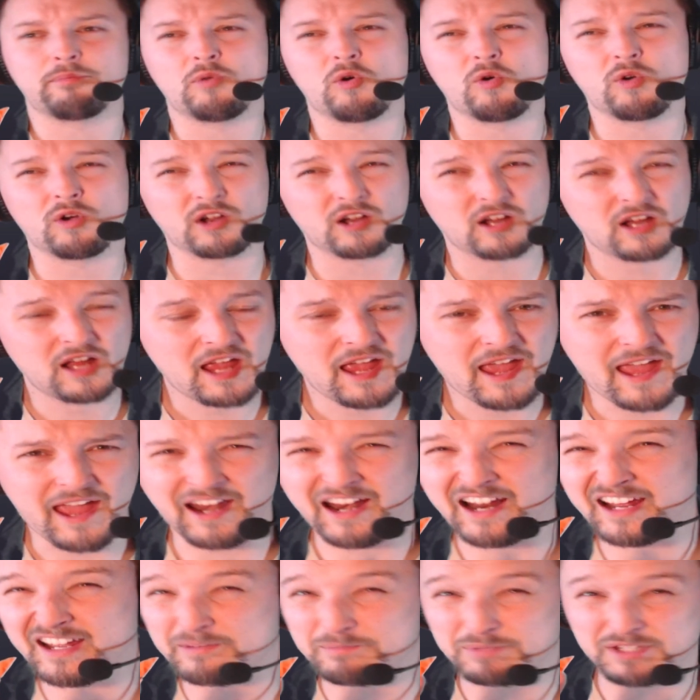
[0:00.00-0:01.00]
more,
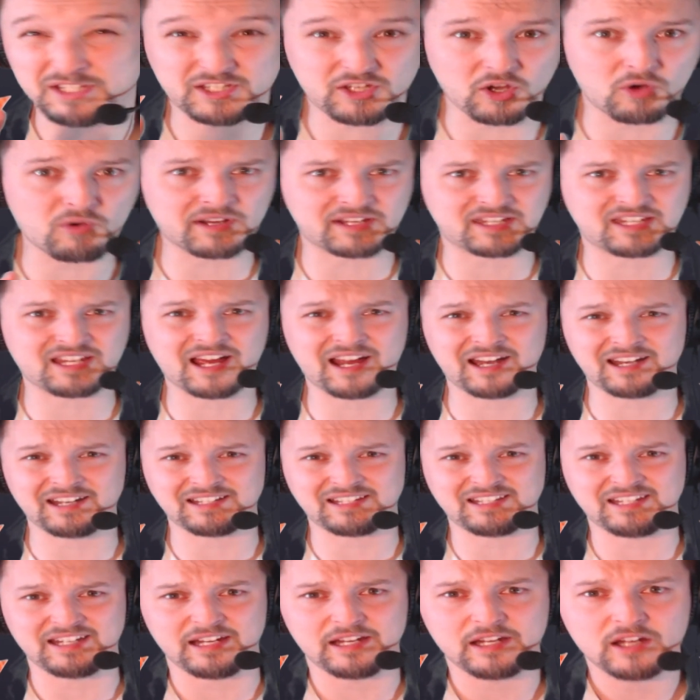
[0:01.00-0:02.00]
and I am so excited to
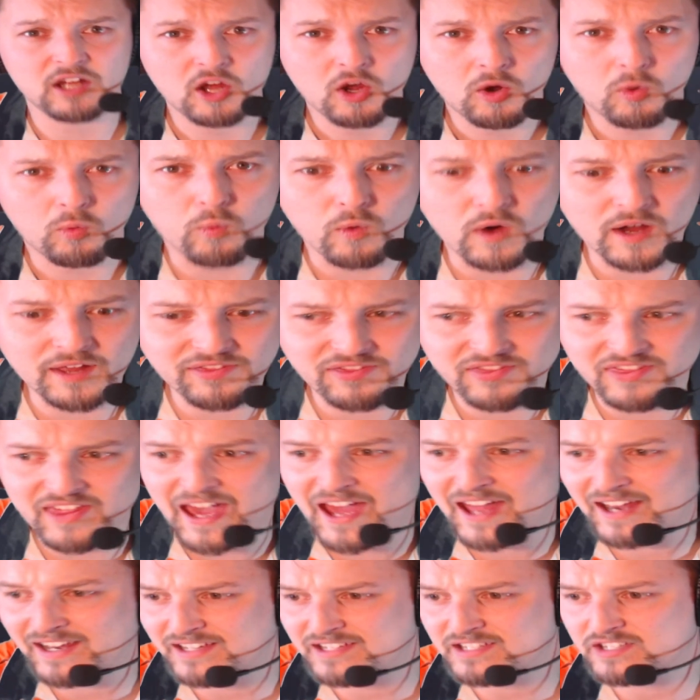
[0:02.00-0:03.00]
see what
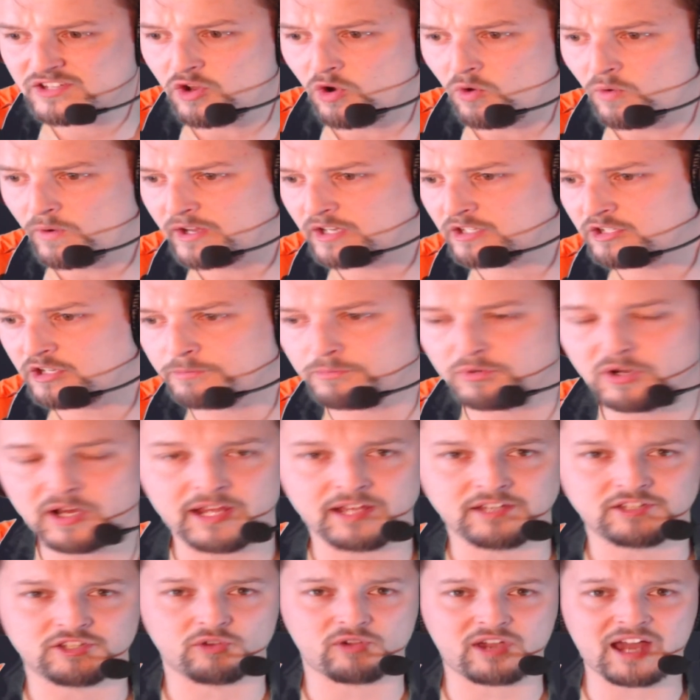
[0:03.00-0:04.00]
that is going to
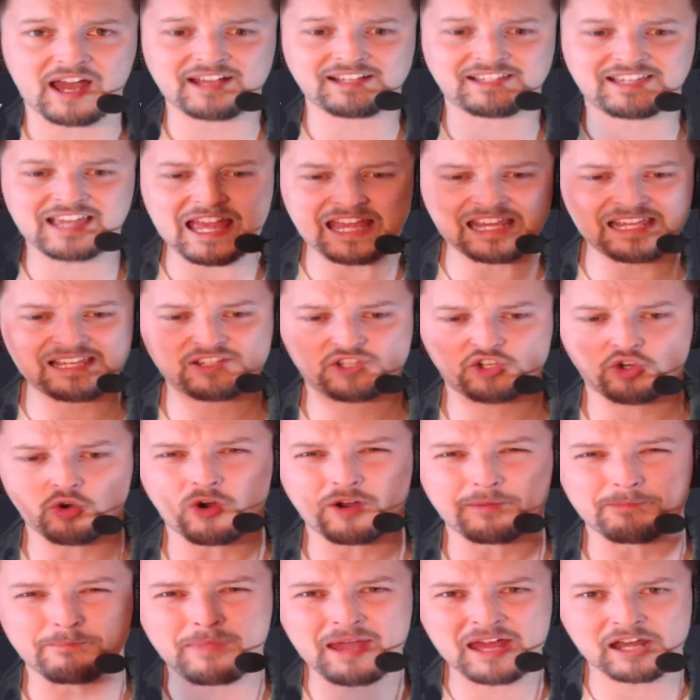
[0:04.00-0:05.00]
bring. So guys, that is
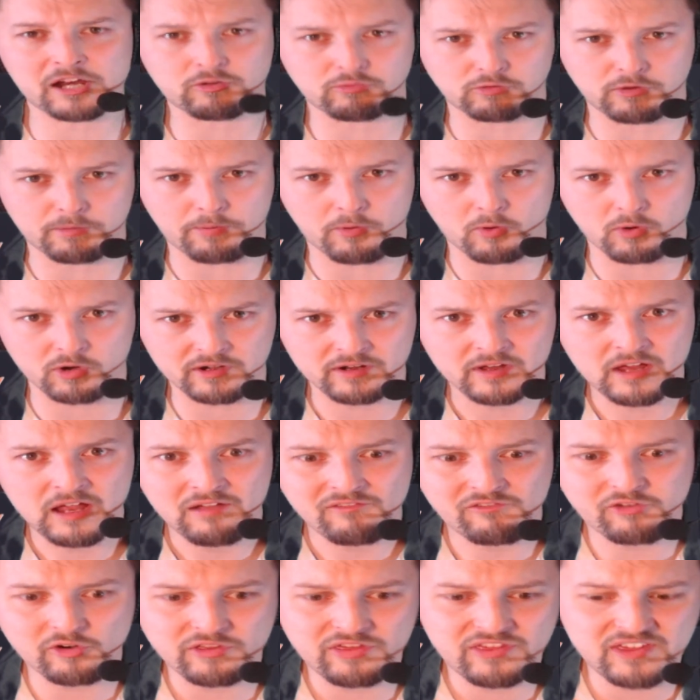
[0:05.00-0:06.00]
your meta report
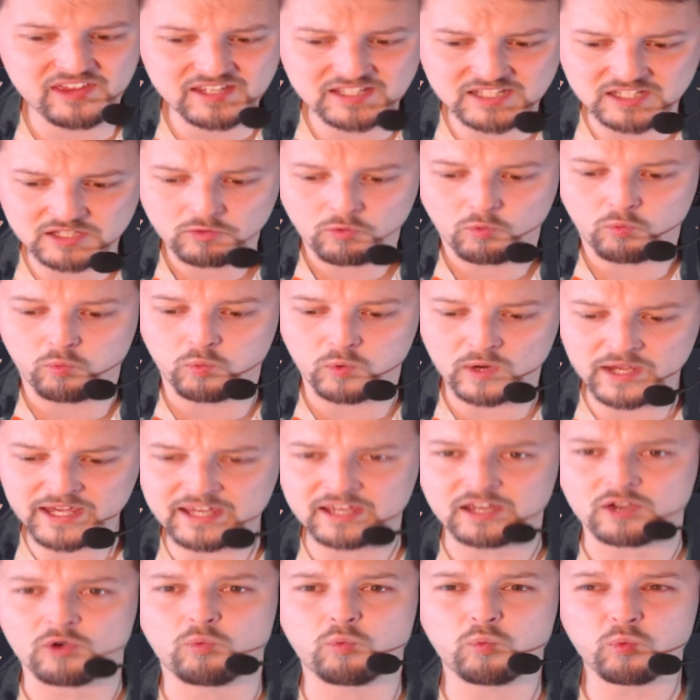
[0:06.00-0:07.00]
for this
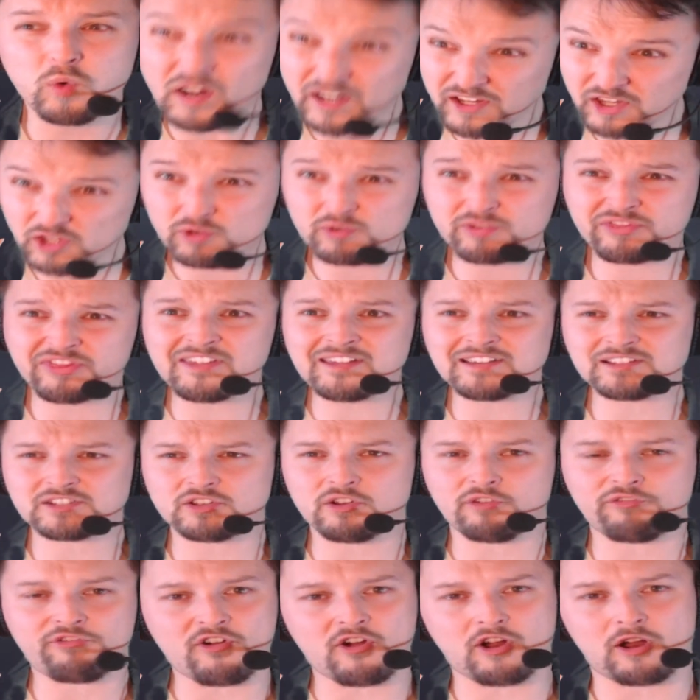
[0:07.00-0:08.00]
week. What do you think
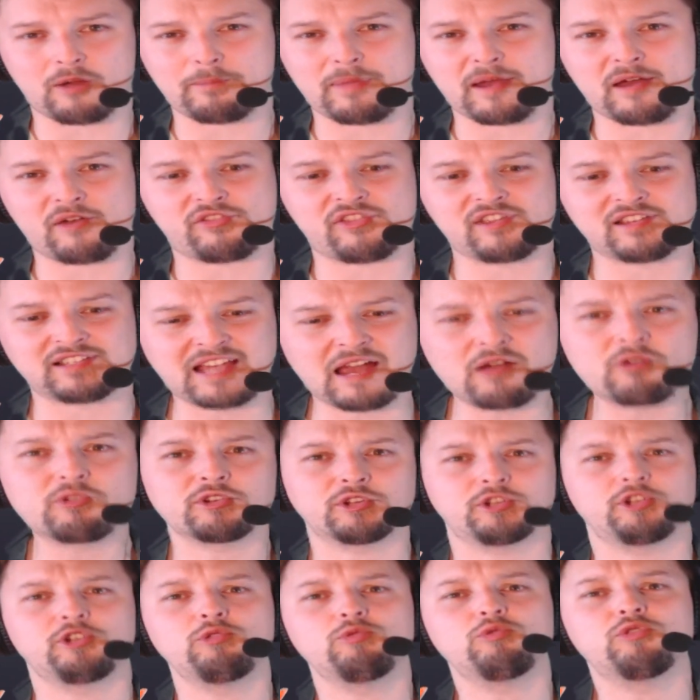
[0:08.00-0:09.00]
so far about this? How are
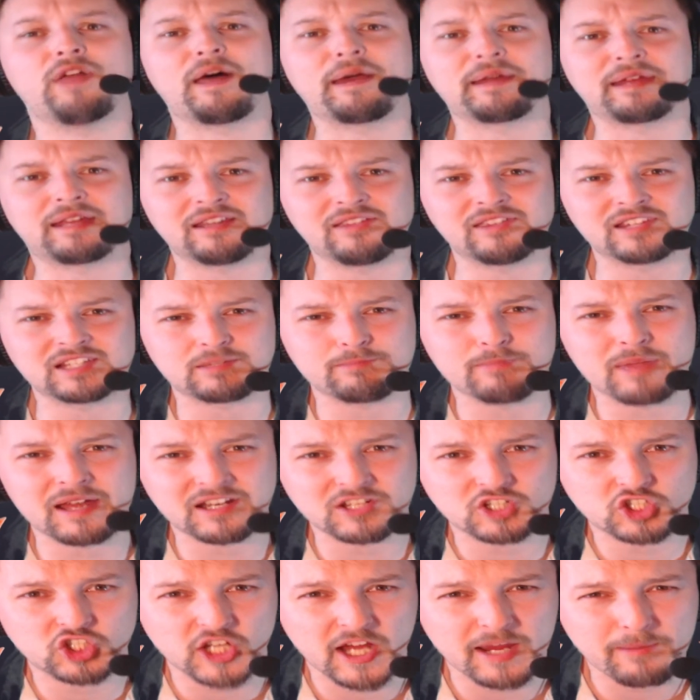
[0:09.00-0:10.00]
you liking this
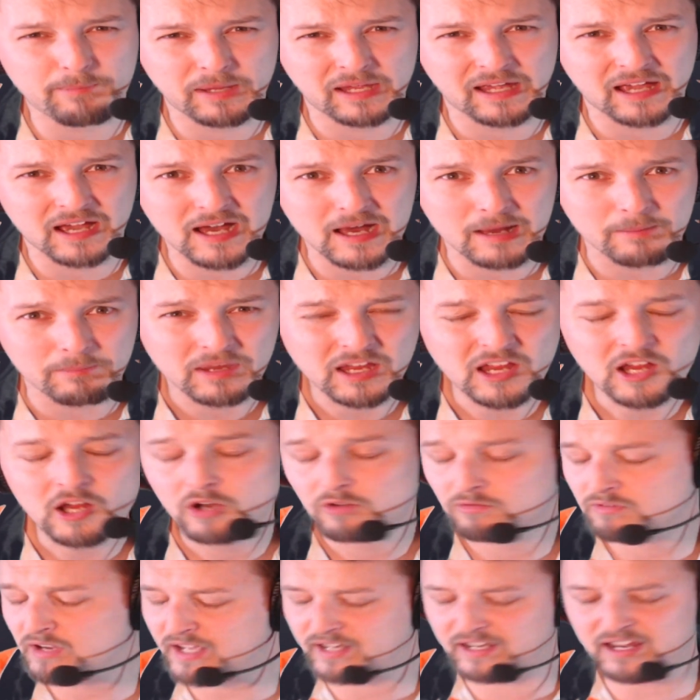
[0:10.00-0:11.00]
meta shaping up?
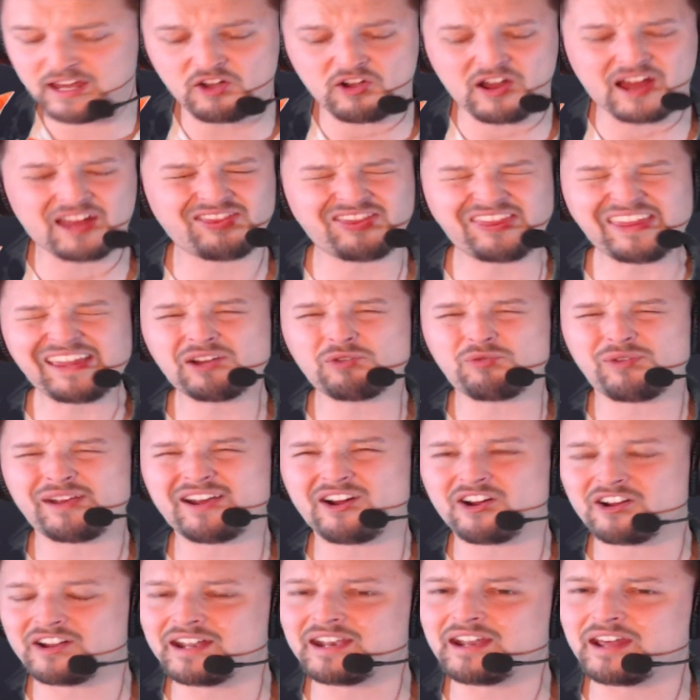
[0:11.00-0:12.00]
Right now, I think we
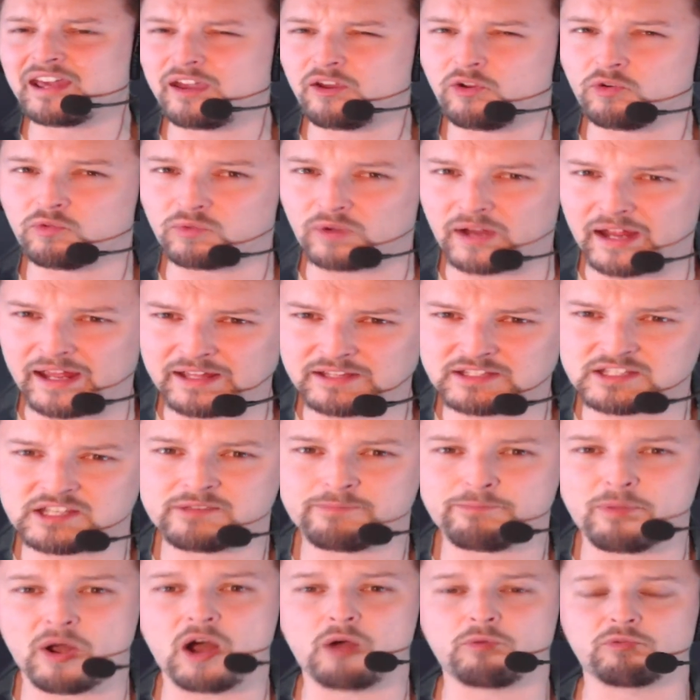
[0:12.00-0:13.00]
are in a great
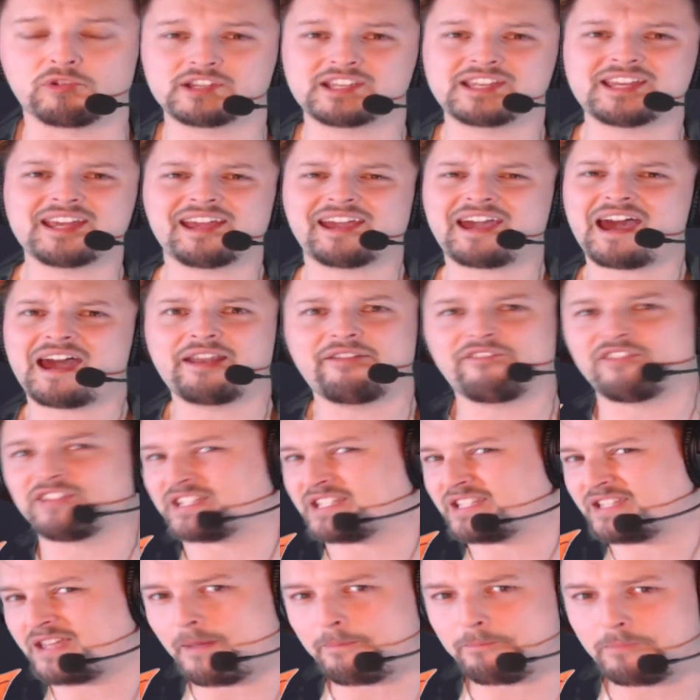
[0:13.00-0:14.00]
spot. We're seeing kind of a
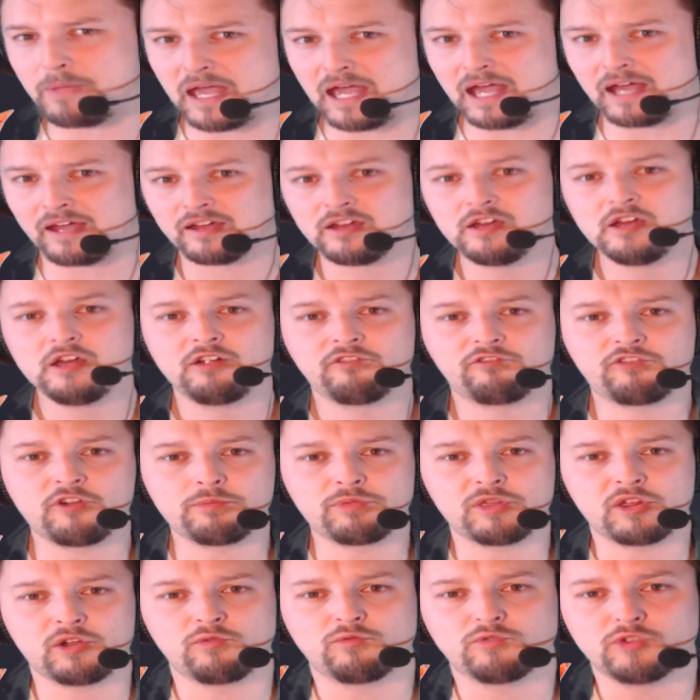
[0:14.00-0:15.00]
step back
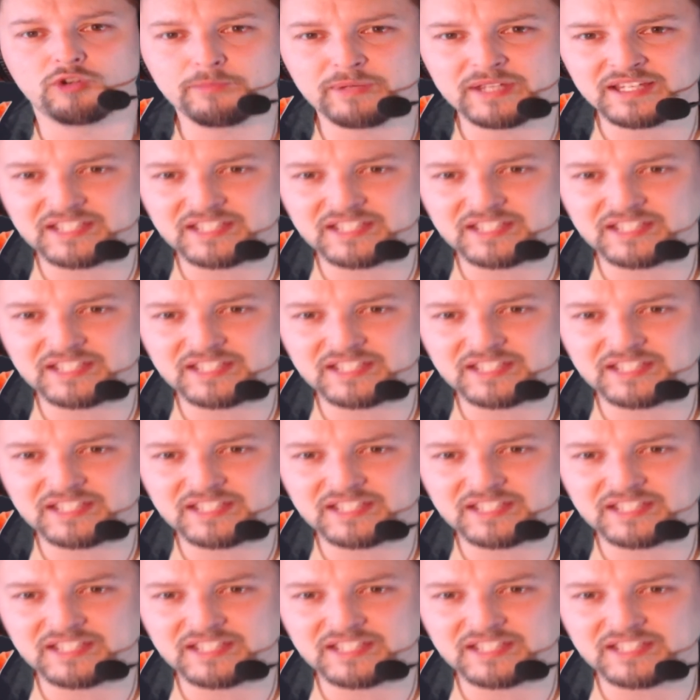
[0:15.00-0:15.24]
from the Ruby